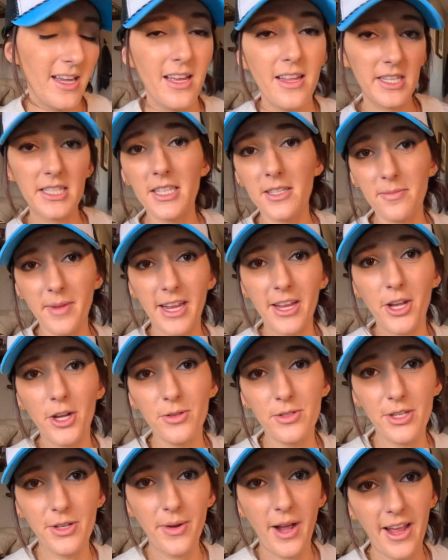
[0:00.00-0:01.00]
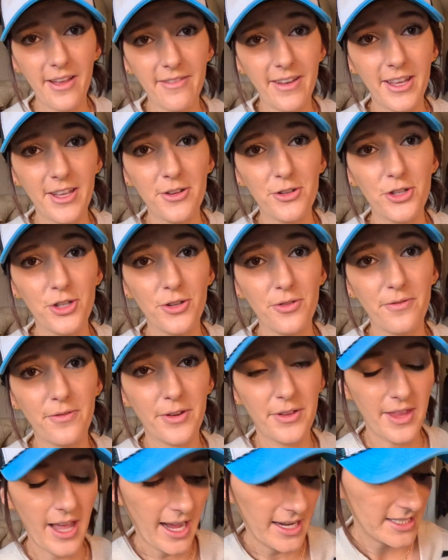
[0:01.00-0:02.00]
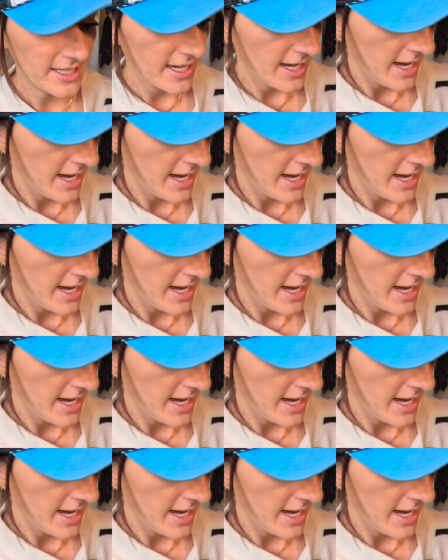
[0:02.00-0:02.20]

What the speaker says: This is my go-to high value chew for that.